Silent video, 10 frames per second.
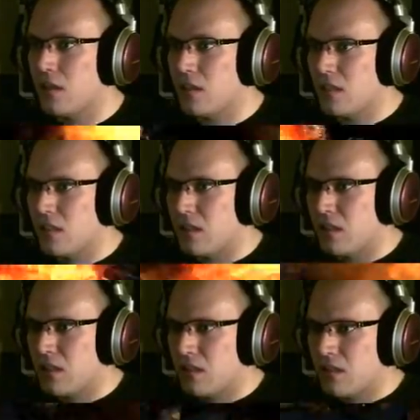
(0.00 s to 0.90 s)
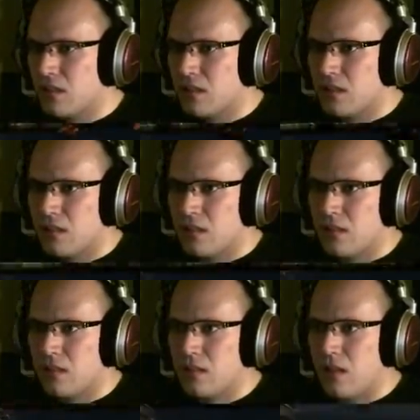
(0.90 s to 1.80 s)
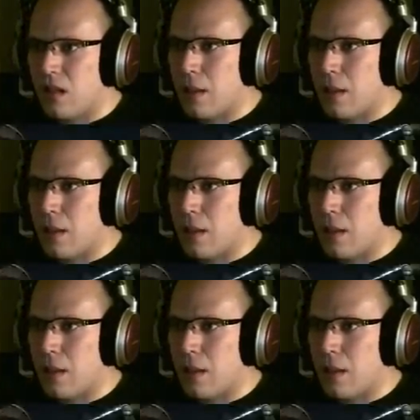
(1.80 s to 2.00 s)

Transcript: [no speech]